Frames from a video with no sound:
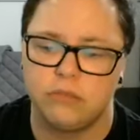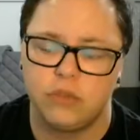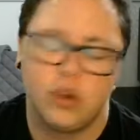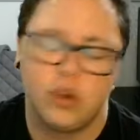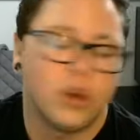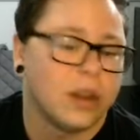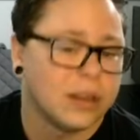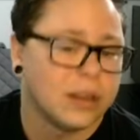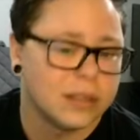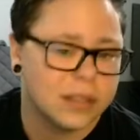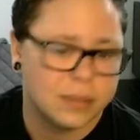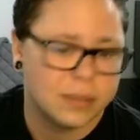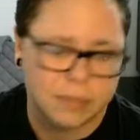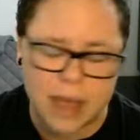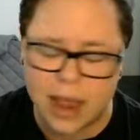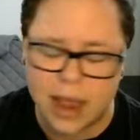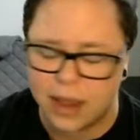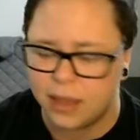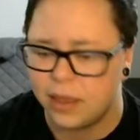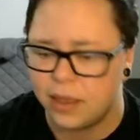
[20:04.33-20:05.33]
couldn't
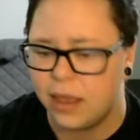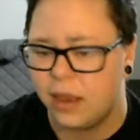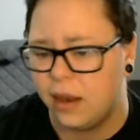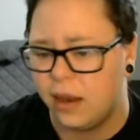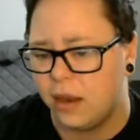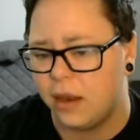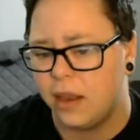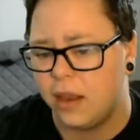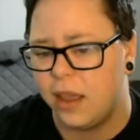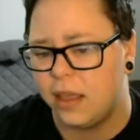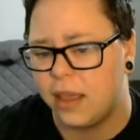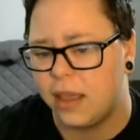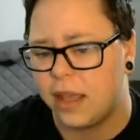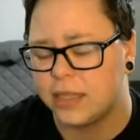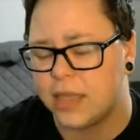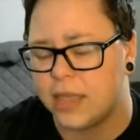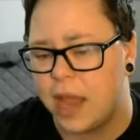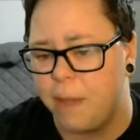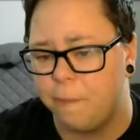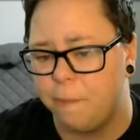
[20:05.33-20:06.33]
back in that
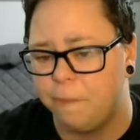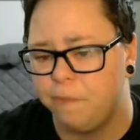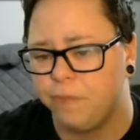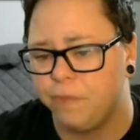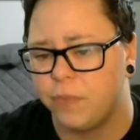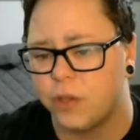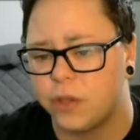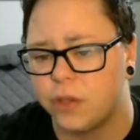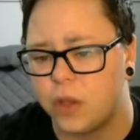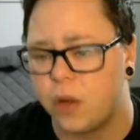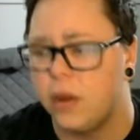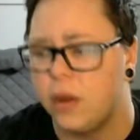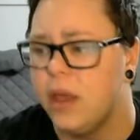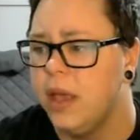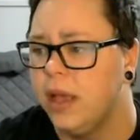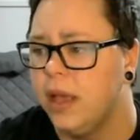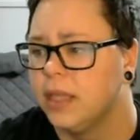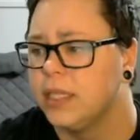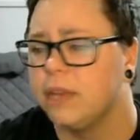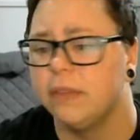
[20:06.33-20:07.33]
time. So
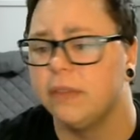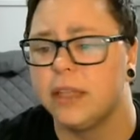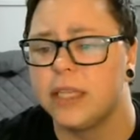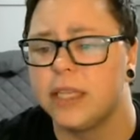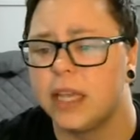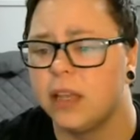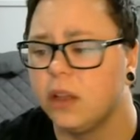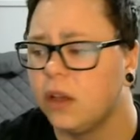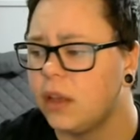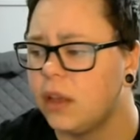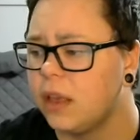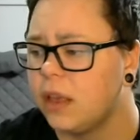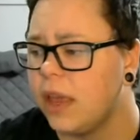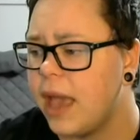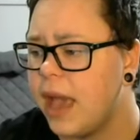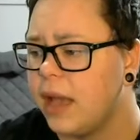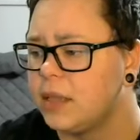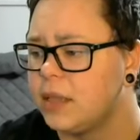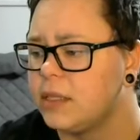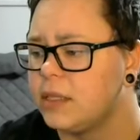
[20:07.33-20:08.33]
definitely take a look
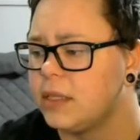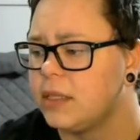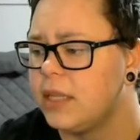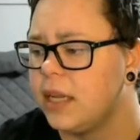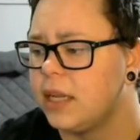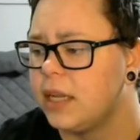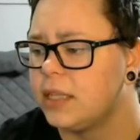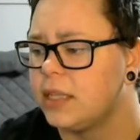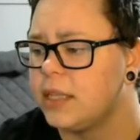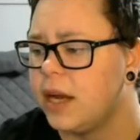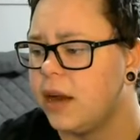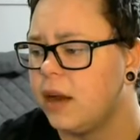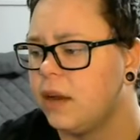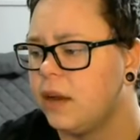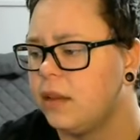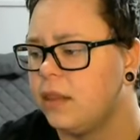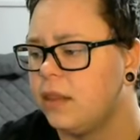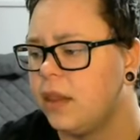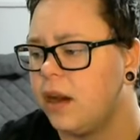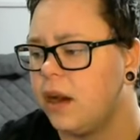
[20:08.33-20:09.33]
at Tegan and
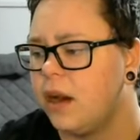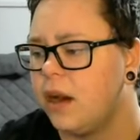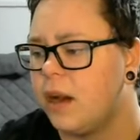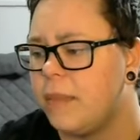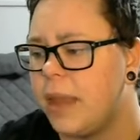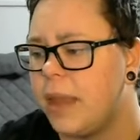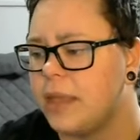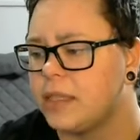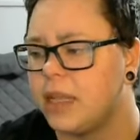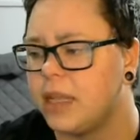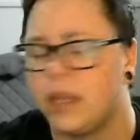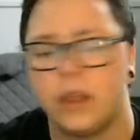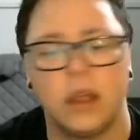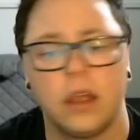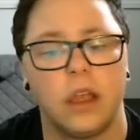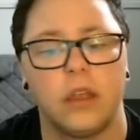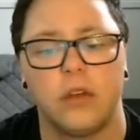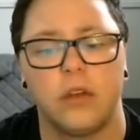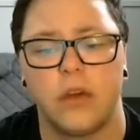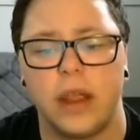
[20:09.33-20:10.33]
Sarah. They're amazing
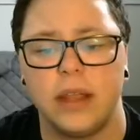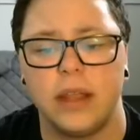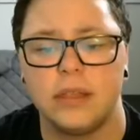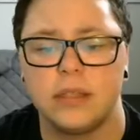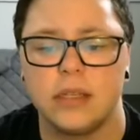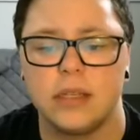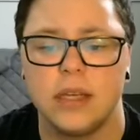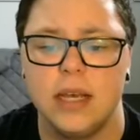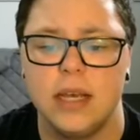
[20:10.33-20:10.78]
and great.